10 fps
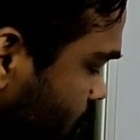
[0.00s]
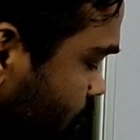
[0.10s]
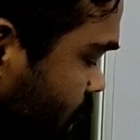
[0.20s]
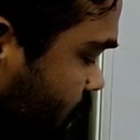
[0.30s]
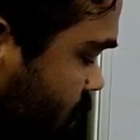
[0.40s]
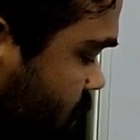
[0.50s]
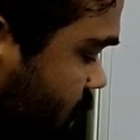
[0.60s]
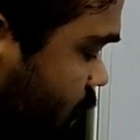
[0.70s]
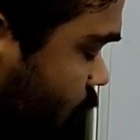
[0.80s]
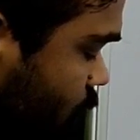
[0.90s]
minus
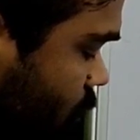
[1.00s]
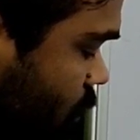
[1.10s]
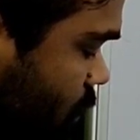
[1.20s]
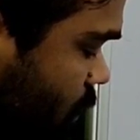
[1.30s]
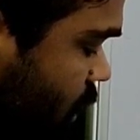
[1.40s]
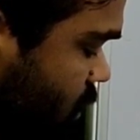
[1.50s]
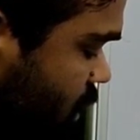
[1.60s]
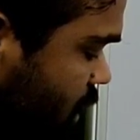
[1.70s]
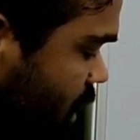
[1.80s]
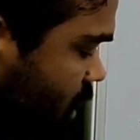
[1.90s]
92 plus
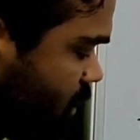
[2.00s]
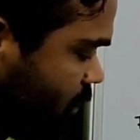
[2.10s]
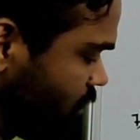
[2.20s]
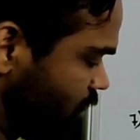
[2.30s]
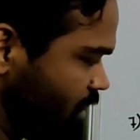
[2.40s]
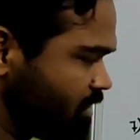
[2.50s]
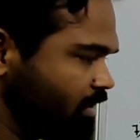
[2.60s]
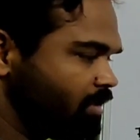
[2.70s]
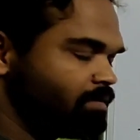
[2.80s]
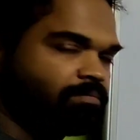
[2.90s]
8,
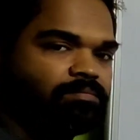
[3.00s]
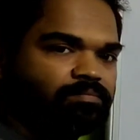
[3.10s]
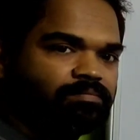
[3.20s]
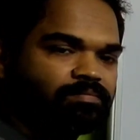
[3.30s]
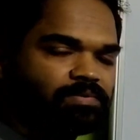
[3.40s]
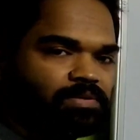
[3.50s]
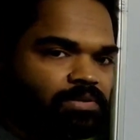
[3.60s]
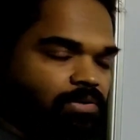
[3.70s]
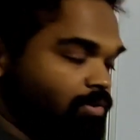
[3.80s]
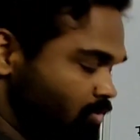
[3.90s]
isn't it?
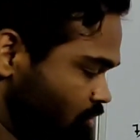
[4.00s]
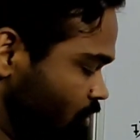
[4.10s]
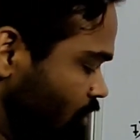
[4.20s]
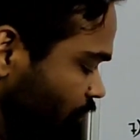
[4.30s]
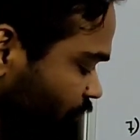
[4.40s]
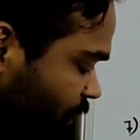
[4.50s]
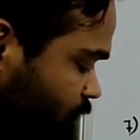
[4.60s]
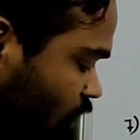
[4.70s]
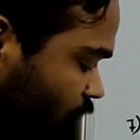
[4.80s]
So your 5th